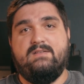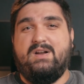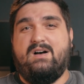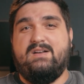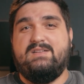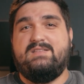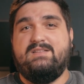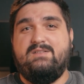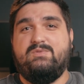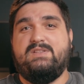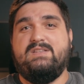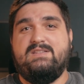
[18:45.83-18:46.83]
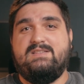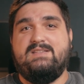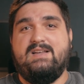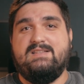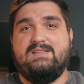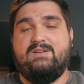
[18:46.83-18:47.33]
But honestly, with these
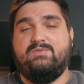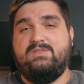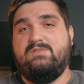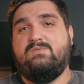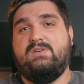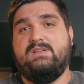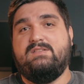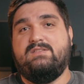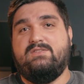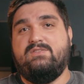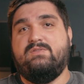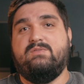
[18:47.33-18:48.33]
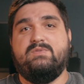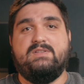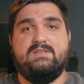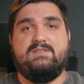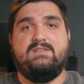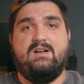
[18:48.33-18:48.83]
tests, I really wanted to do it with
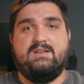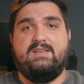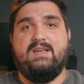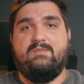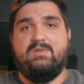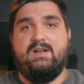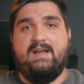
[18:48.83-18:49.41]
the stock camera